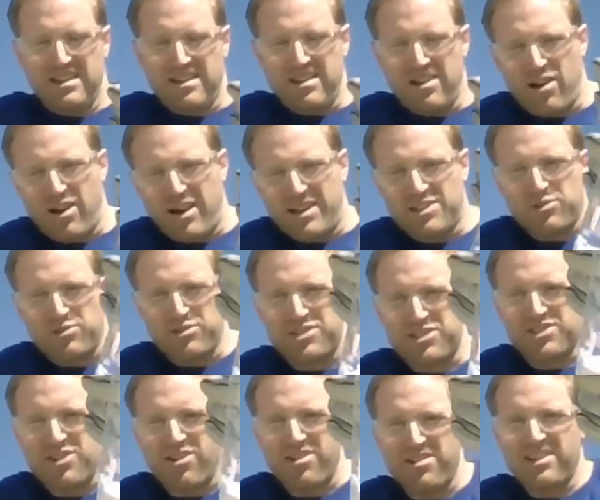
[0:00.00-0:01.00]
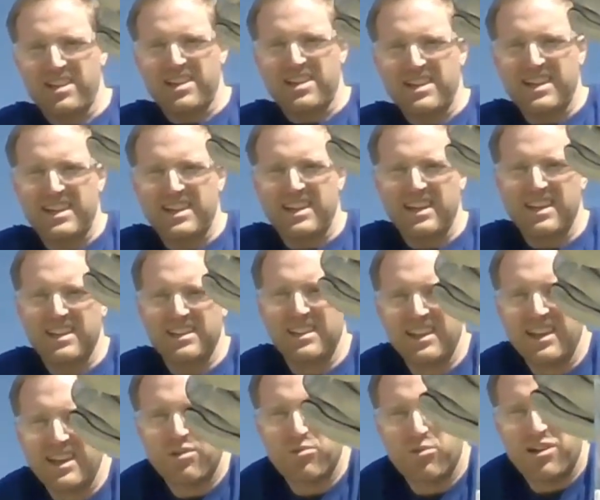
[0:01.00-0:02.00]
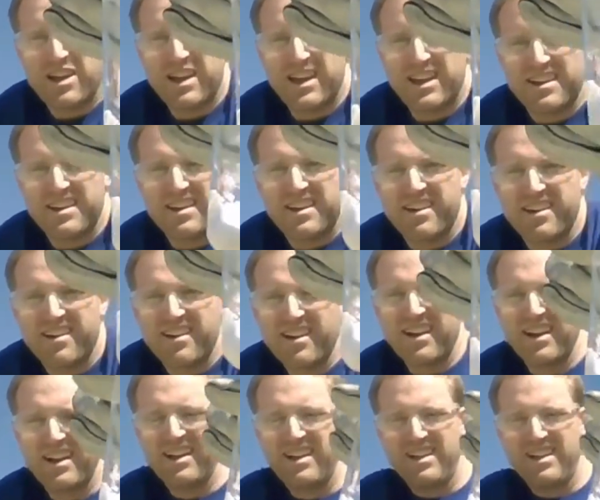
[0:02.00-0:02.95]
All right, so it's starting to kind of get liquidated here.